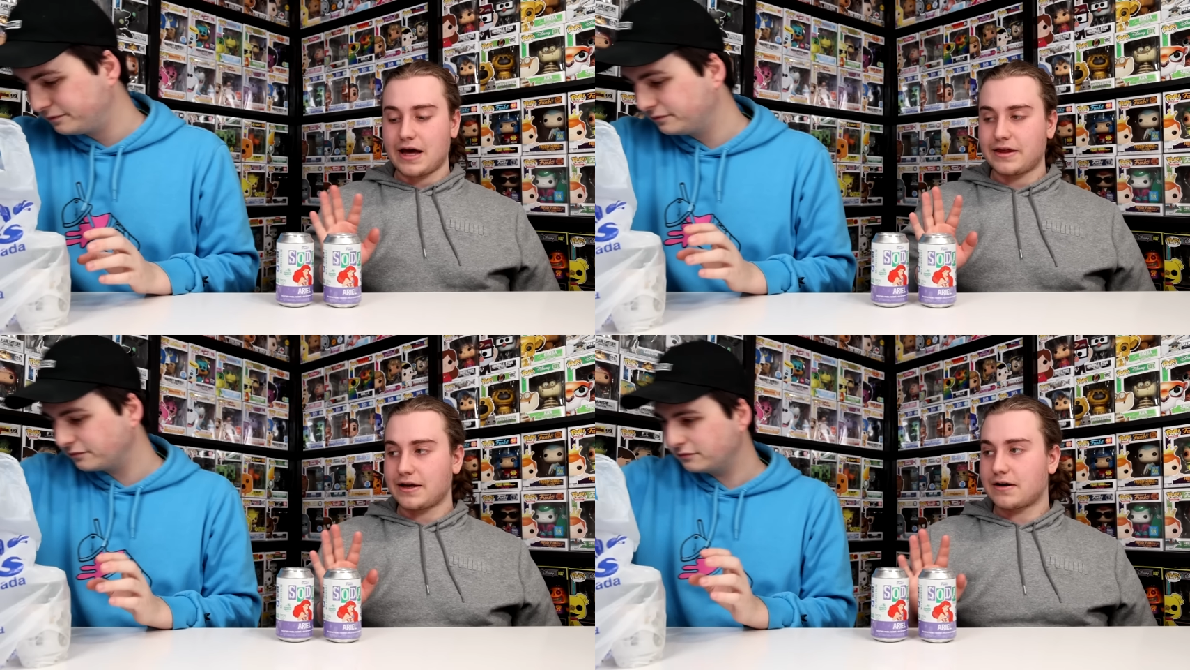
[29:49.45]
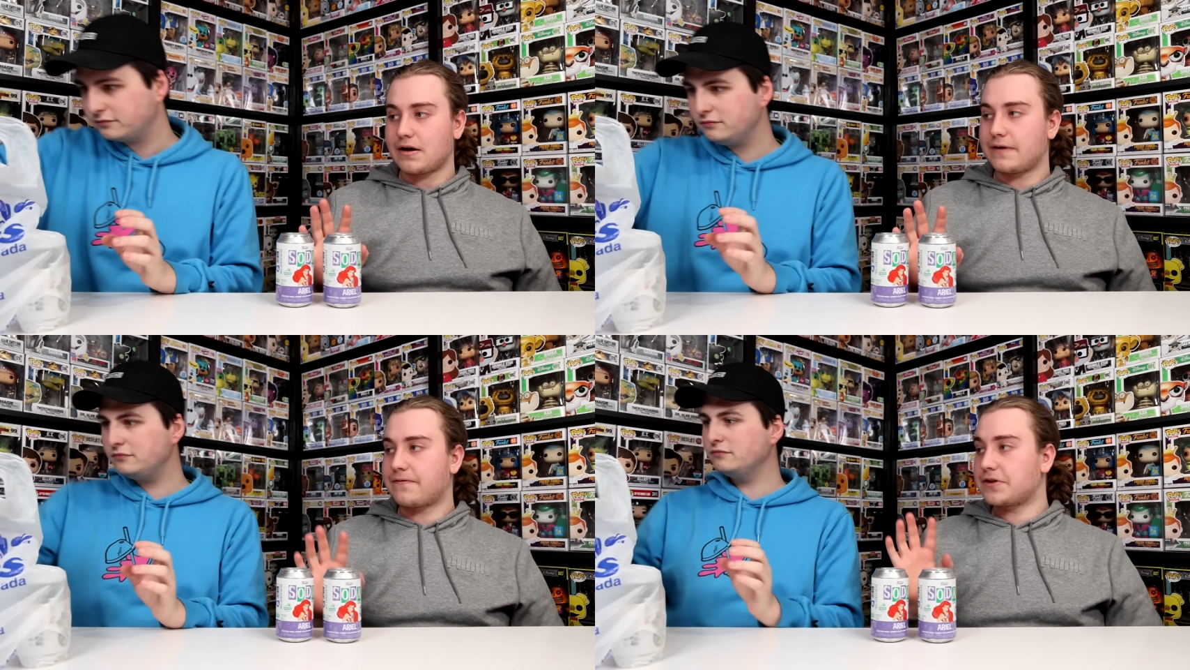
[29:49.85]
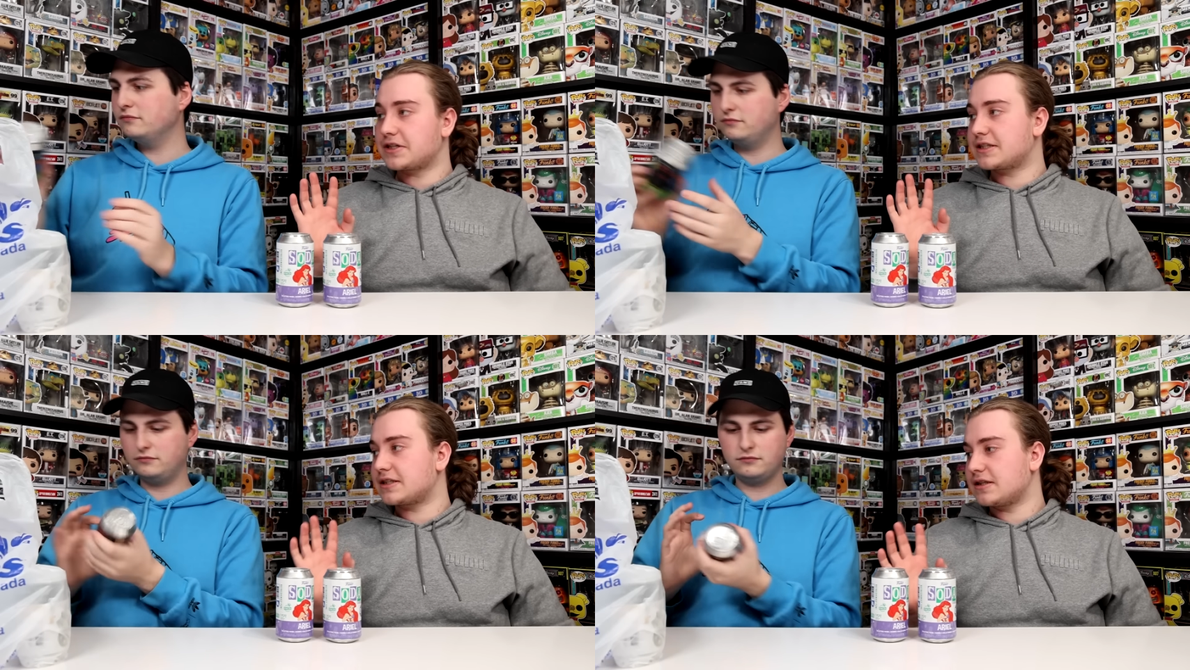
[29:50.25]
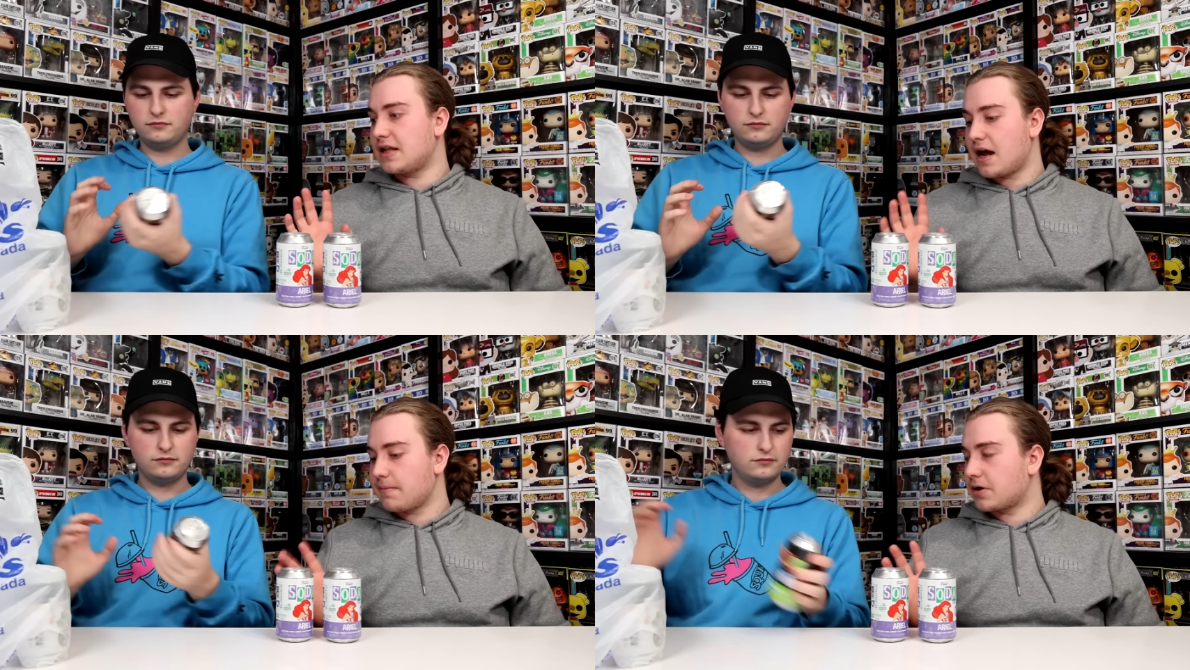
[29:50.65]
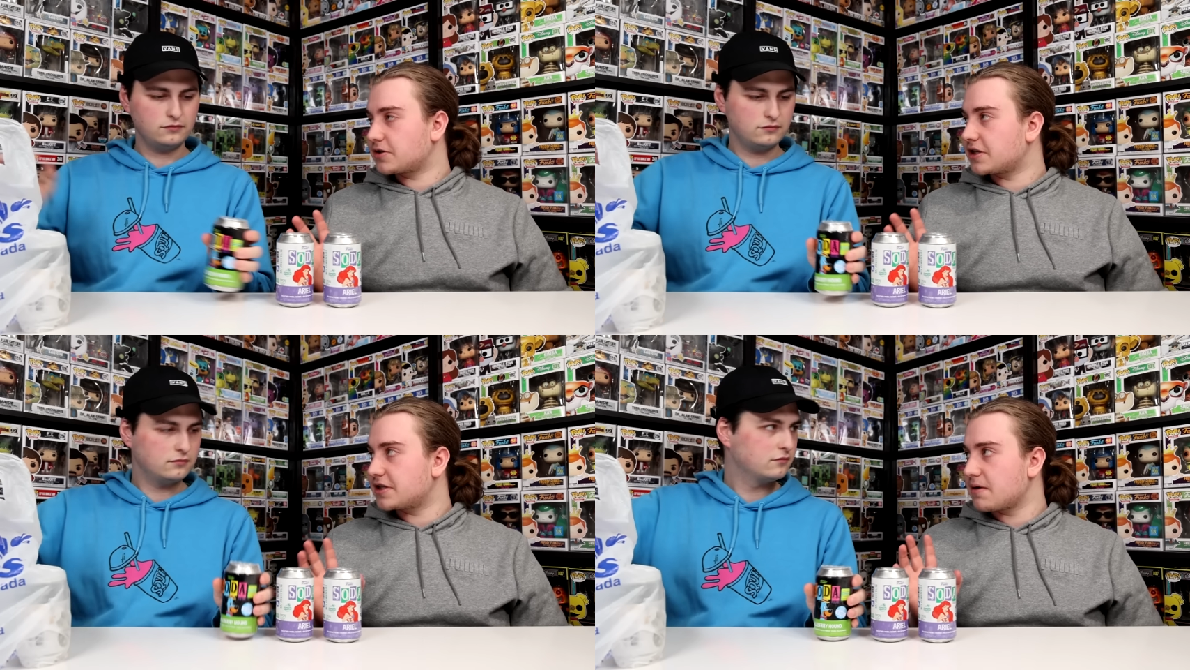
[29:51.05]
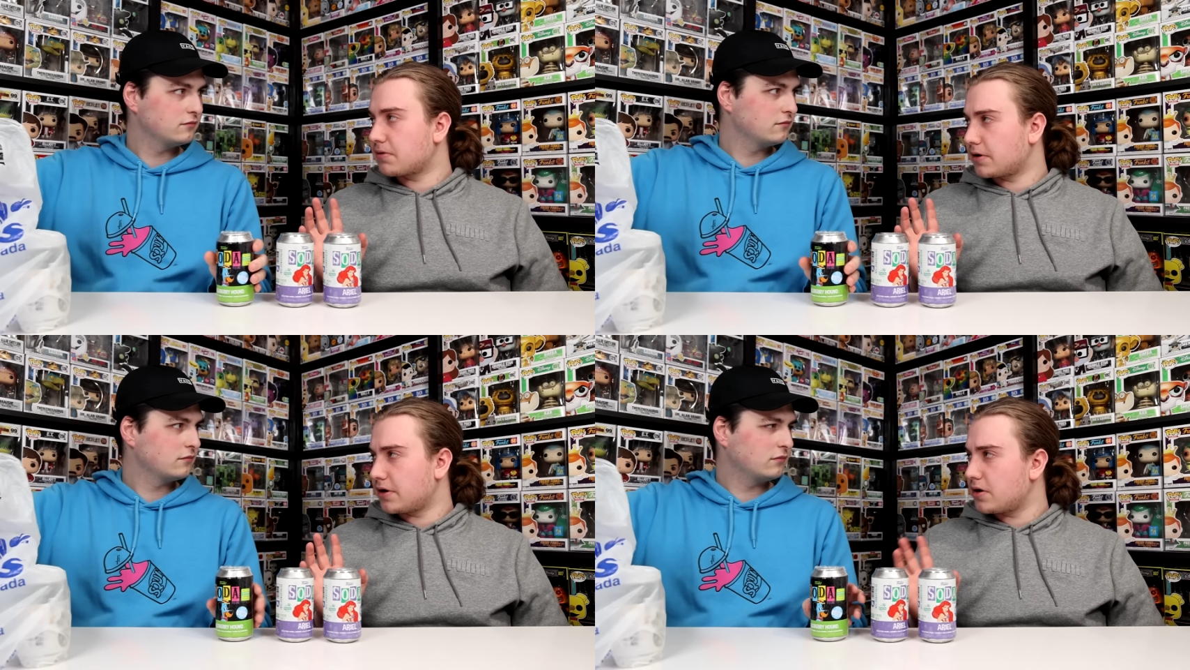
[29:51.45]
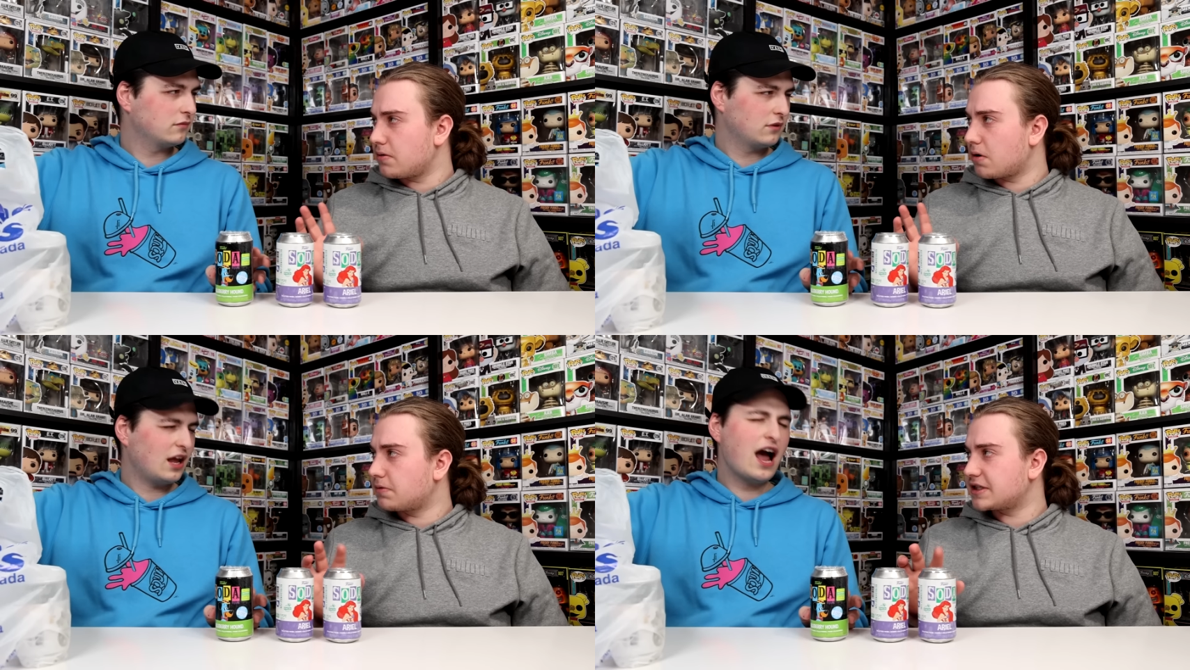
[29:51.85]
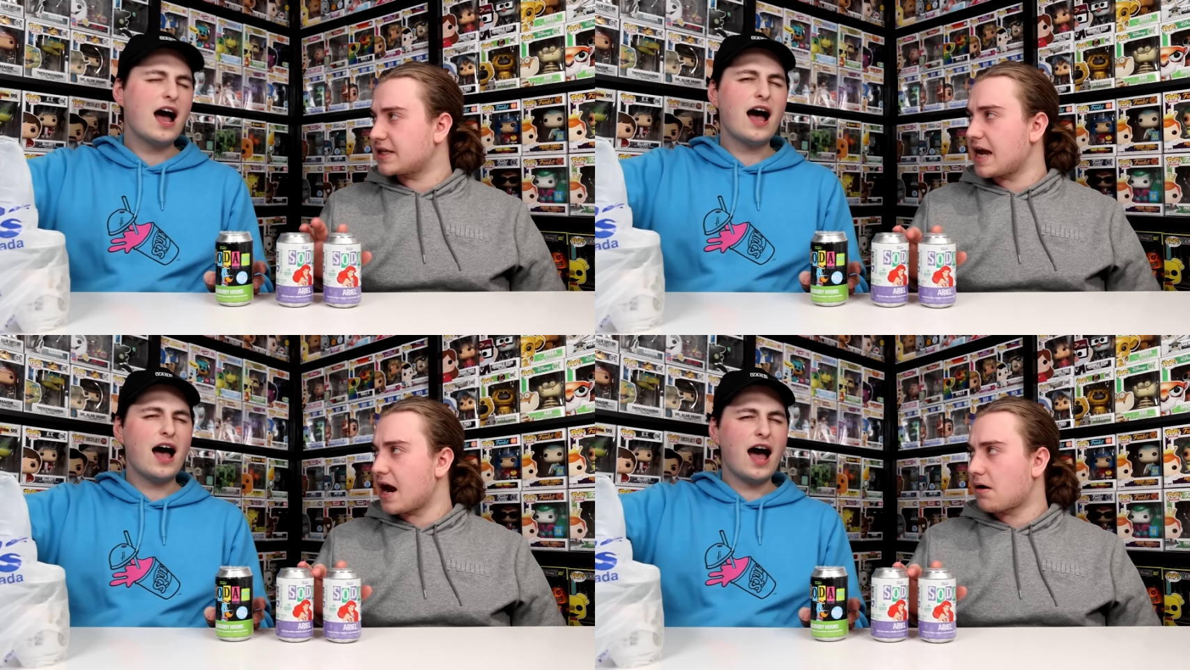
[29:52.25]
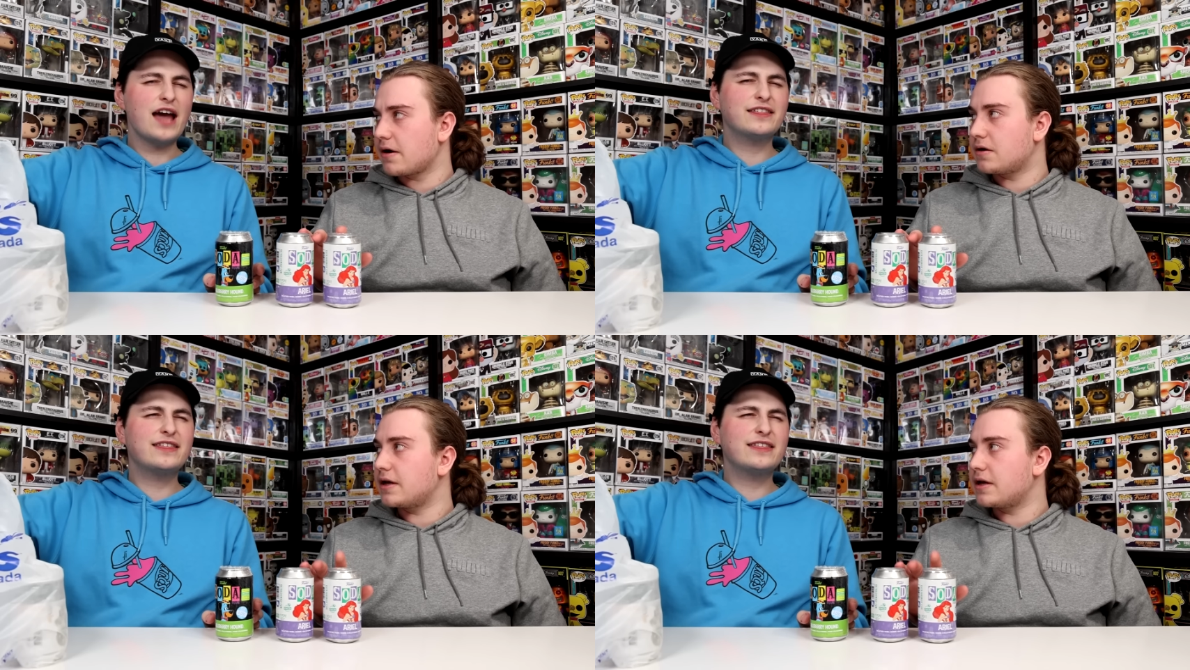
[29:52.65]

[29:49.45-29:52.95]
Speaker 1: I think, for the Slimers because they were new, or was it the Ariel?